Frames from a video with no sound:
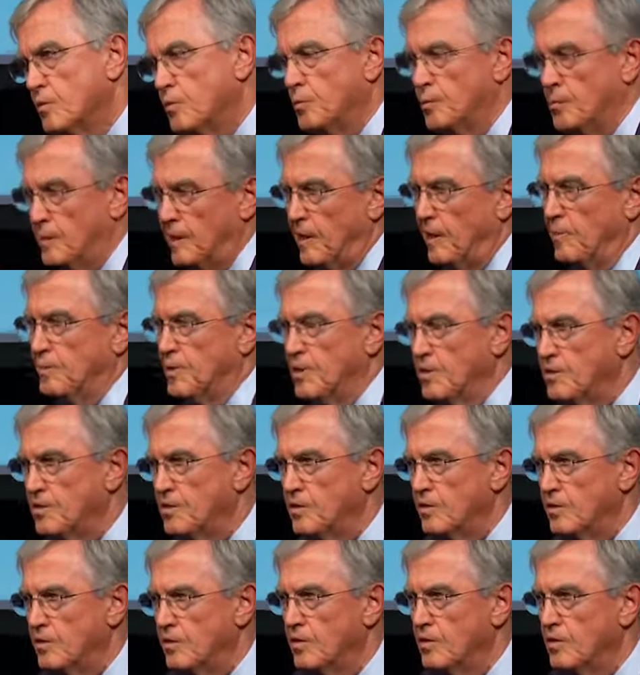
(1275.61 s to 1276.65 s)
who became
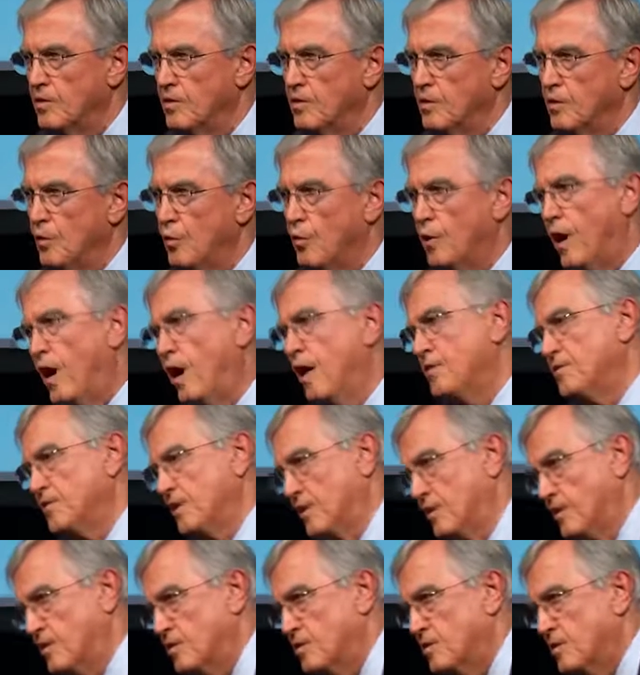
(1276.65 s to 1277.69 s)
Christian, or other
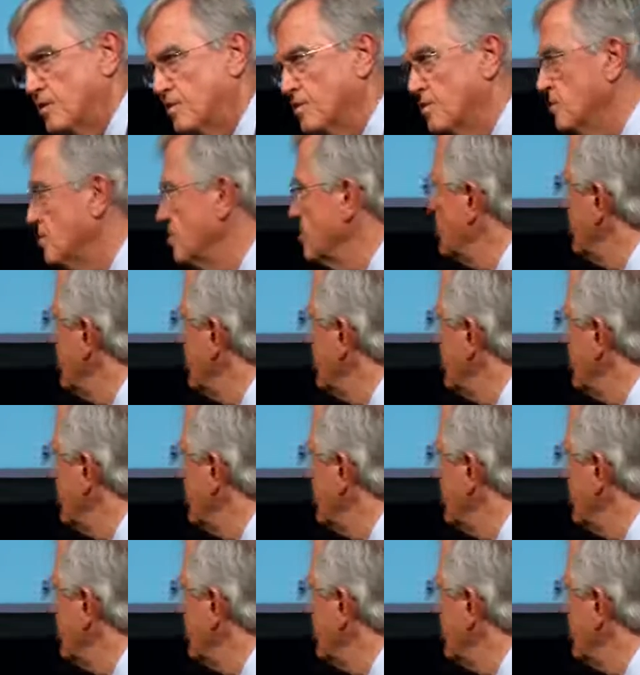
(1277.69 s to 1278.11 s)
Christians.